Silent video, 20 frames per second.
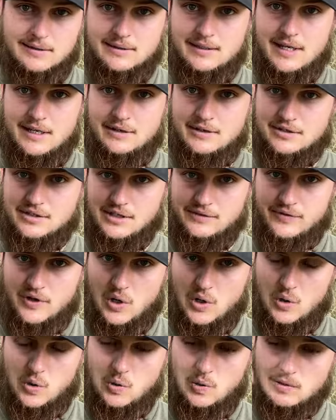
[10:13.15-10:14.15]
getting yourself a
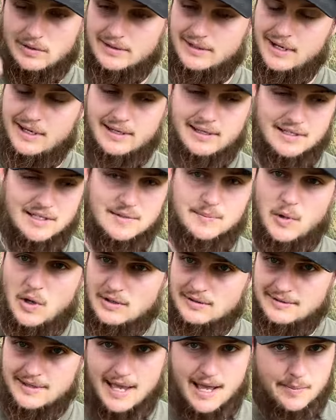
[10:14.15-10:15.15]
hole, cutting a
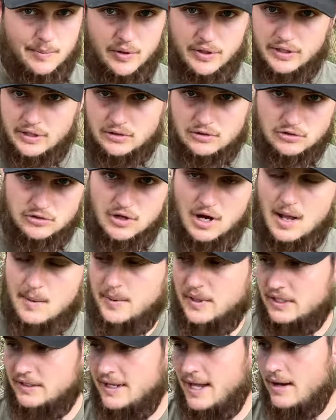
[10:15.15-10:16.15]
small sapling,
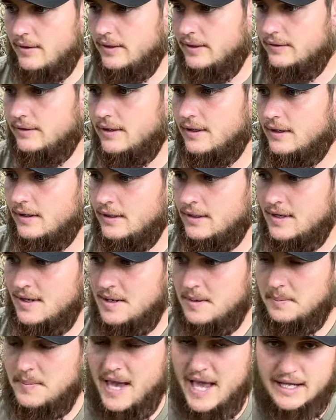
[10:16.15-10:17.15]
dropping it down in there,
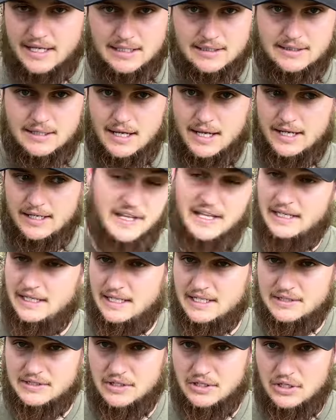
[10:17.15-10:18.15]
pack it tight, and
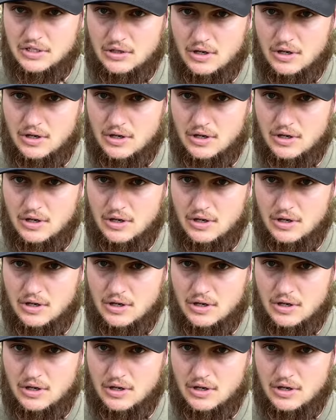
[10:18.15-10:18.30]
next thing you